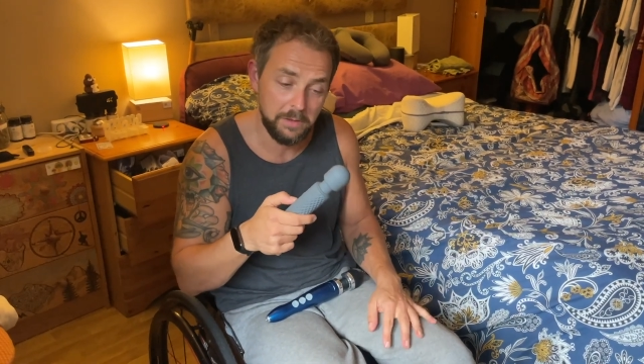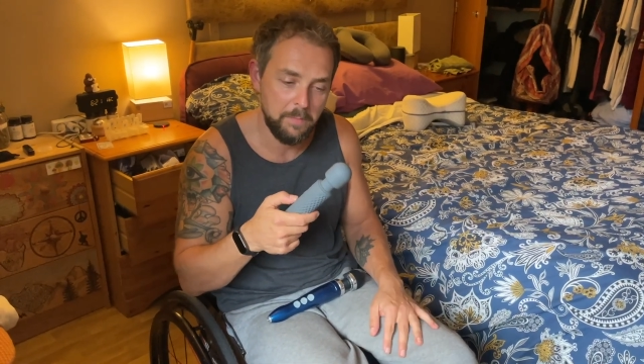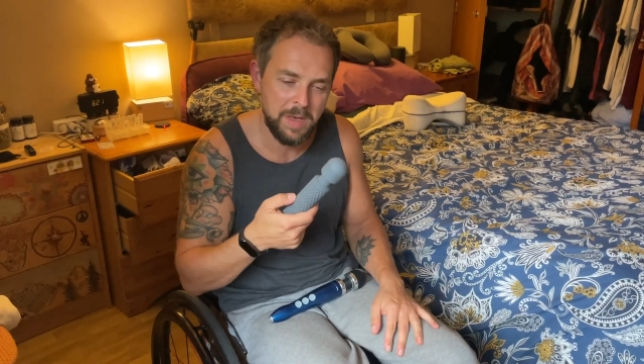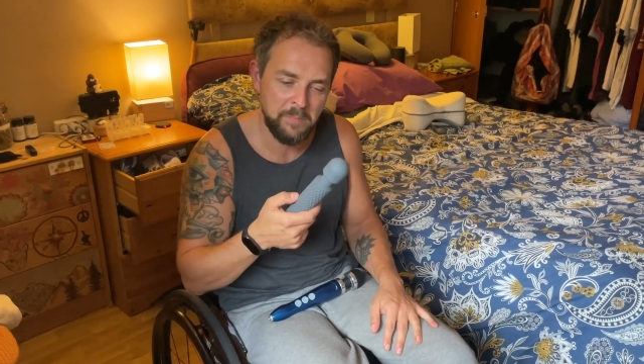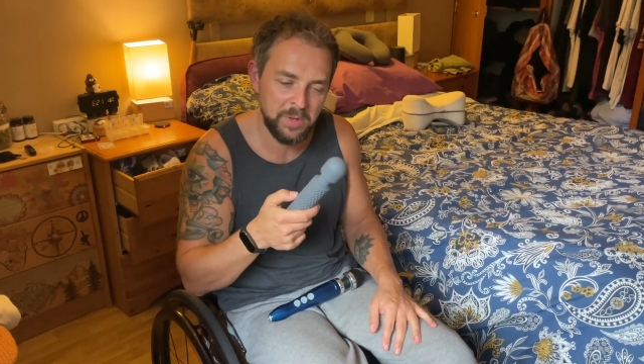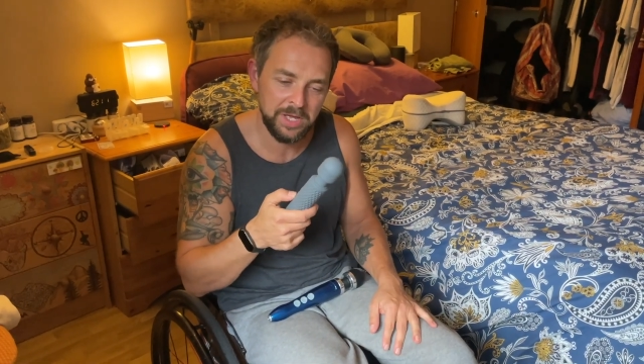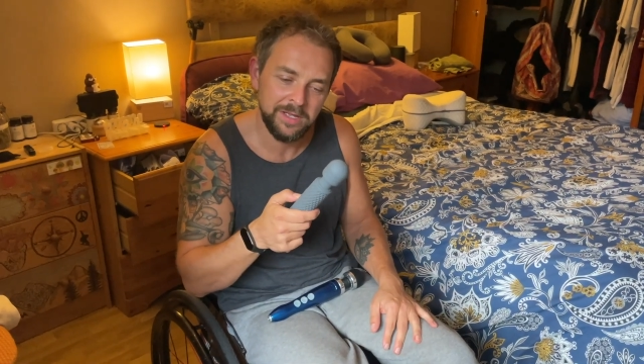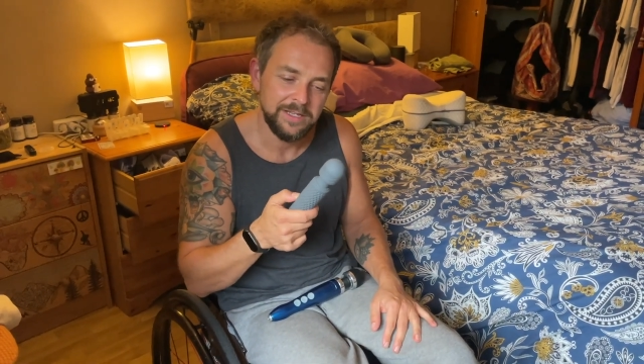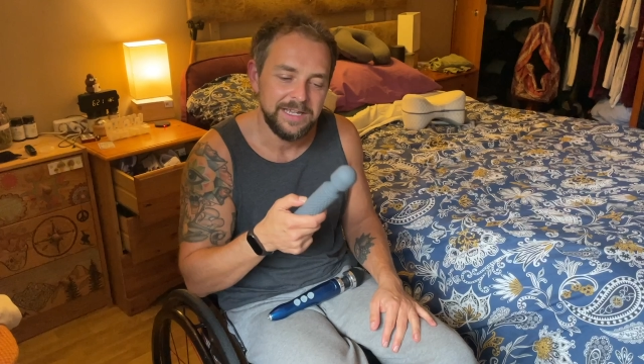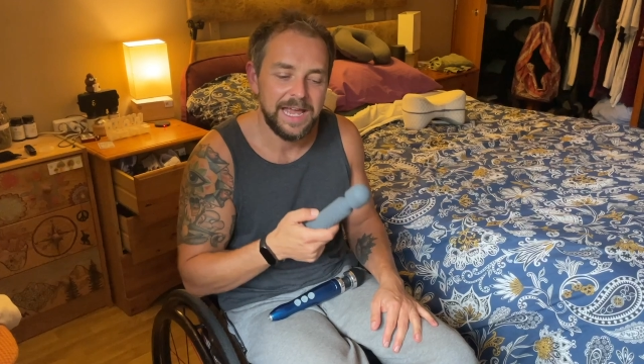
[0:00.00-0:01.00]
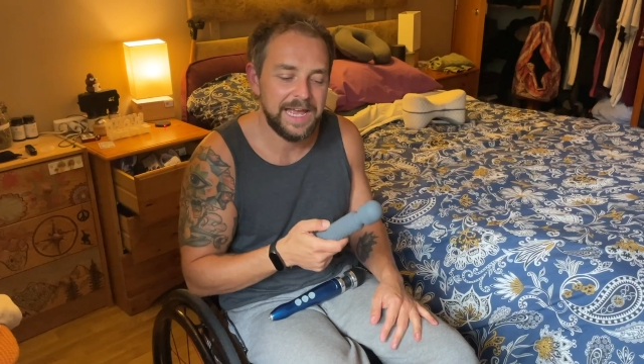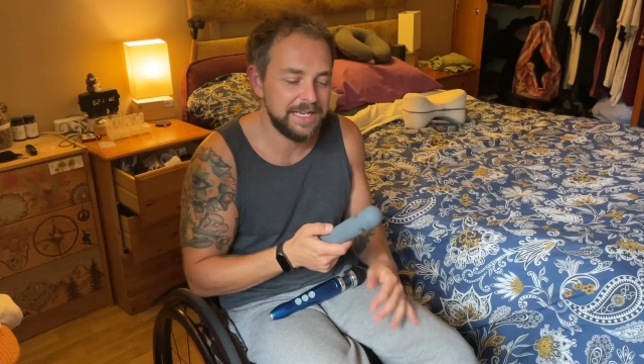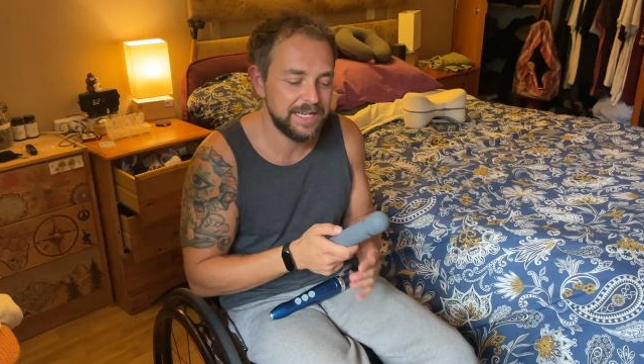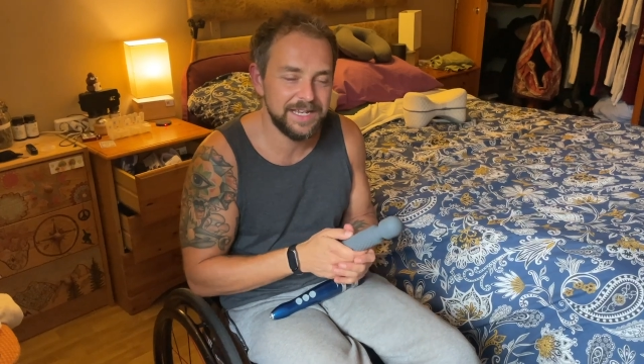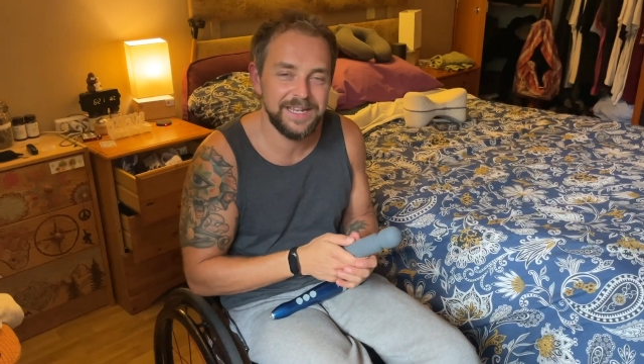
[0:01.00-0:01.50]
member,
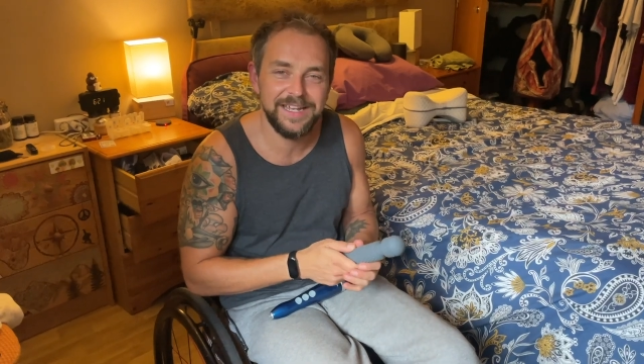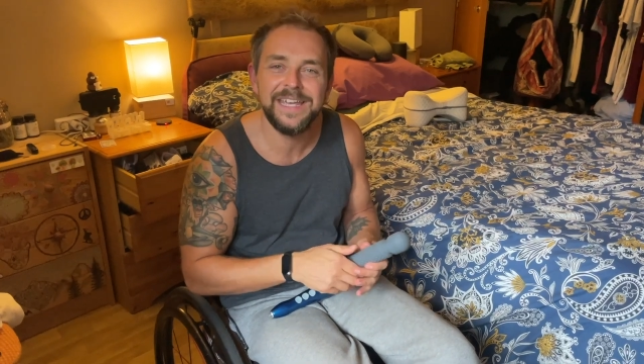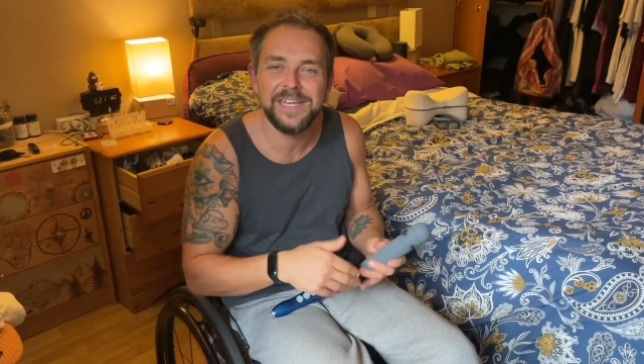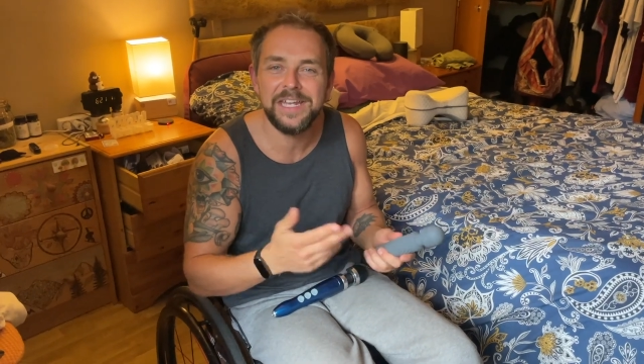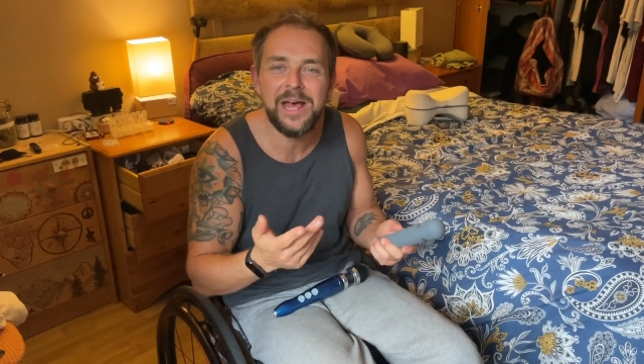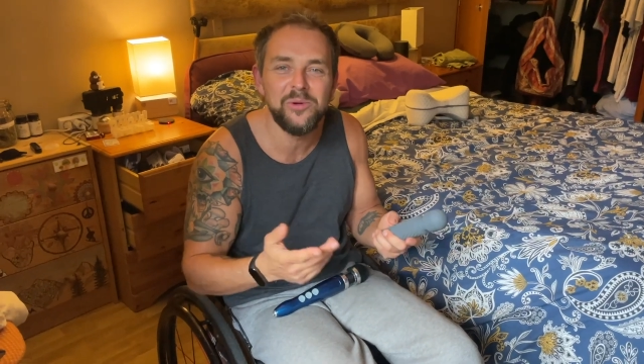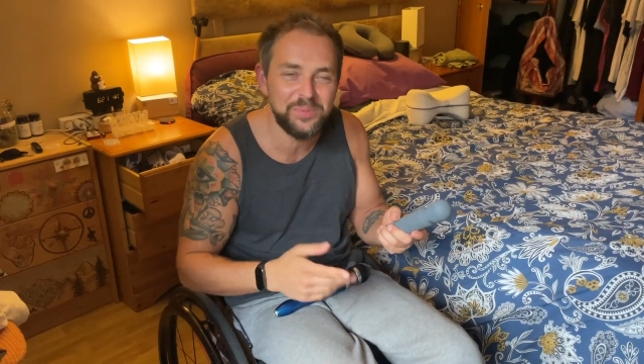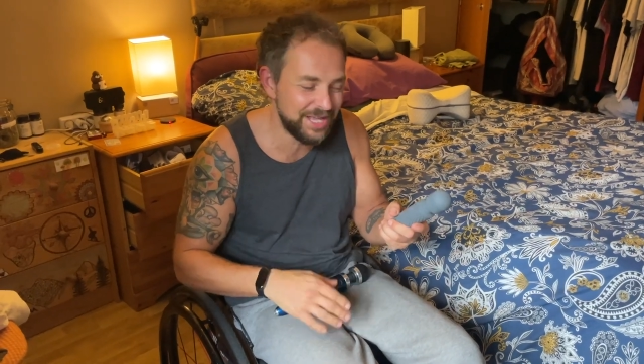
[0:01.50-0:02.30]
and it can help.